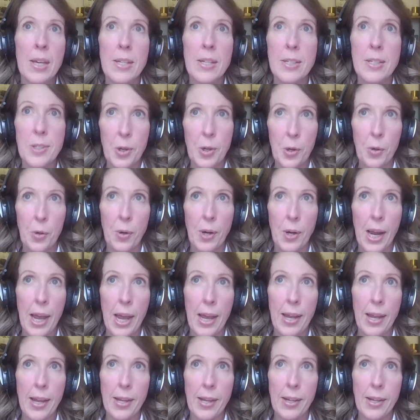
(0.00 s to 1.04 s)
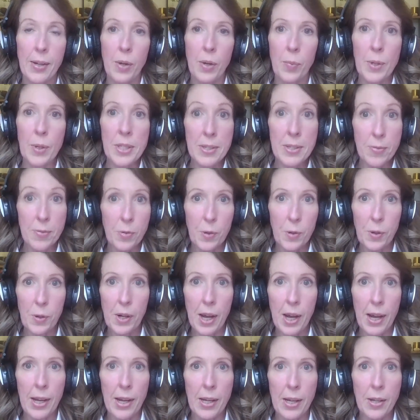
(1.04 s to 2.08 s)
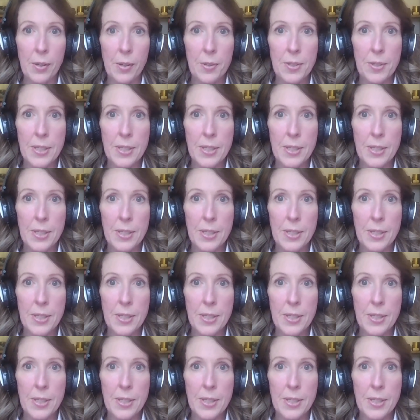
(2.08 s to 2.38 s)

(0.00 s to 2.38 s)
So once a fortnight,